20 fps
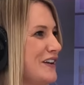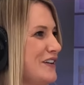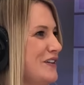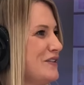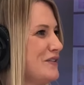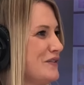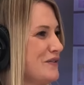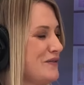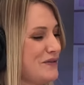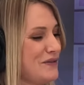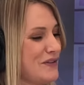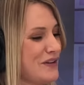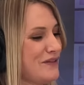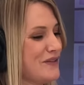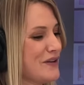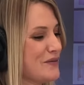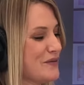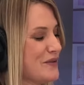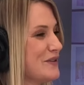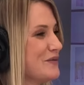If
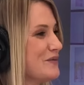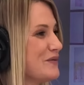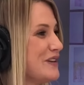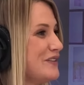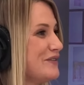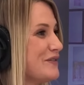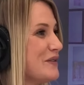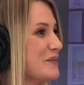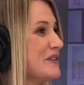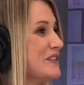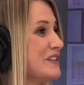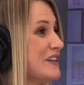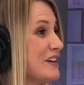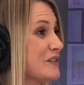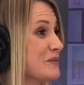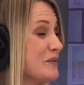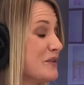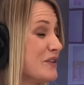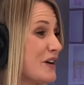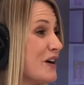I want to read from a
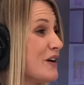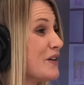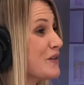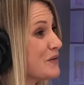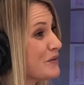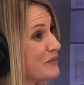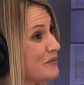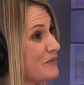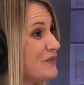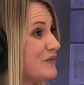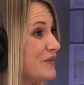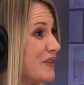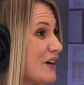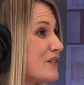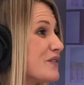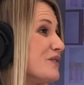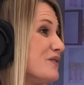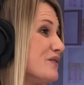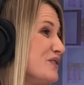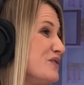textbook, I'll
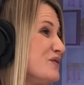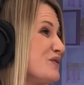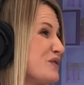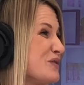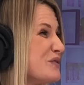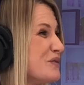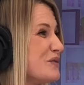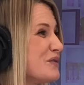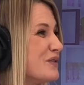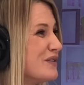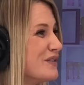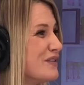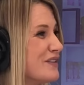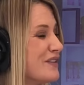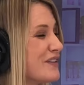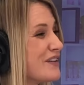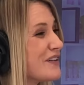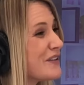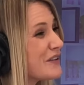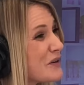go use Google
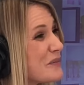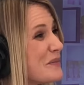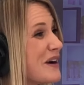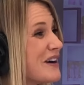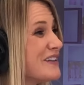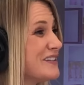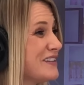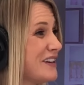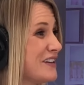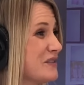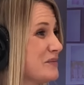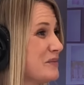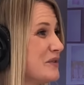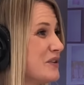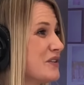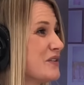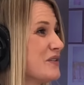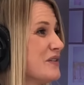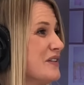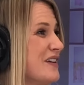or I'll go buy a textbook.